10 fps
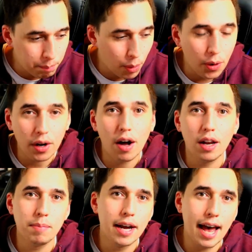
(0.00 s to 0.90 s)
put all
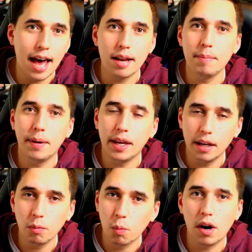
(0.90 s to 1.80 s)
my anime
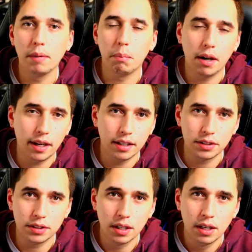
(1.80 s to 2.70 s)
in one
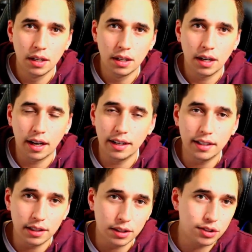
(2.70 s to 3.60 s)
place. And in
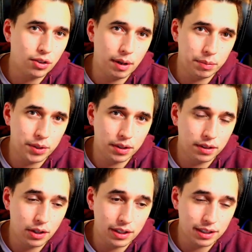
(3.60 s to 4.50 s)
the description,
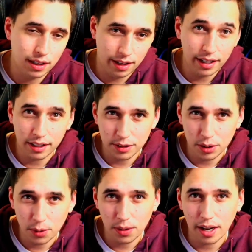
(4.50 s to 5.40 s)
there is a link
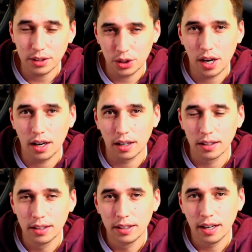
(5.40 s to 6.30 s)
to that channel.
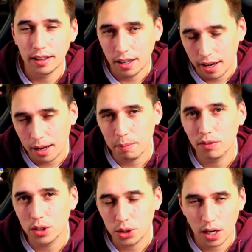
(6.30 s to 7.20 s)
And the name of
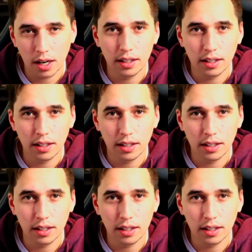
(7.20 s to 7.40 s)
the channel